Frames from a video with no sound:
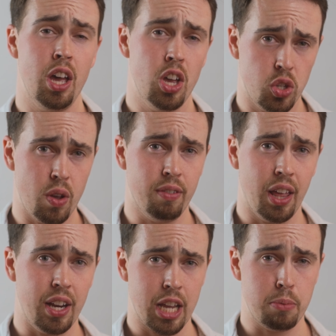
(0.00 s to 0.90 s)
so you have a
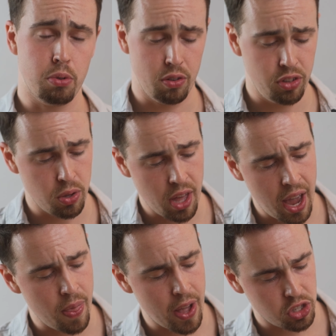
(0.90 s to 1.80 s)
lot of time to review that,
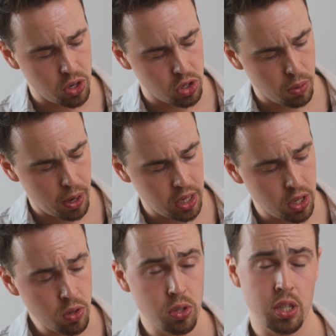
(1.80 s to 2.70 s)
and that's usually what I
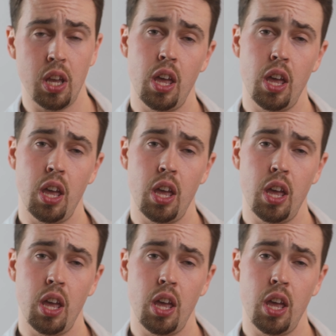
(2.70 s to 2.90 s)
use.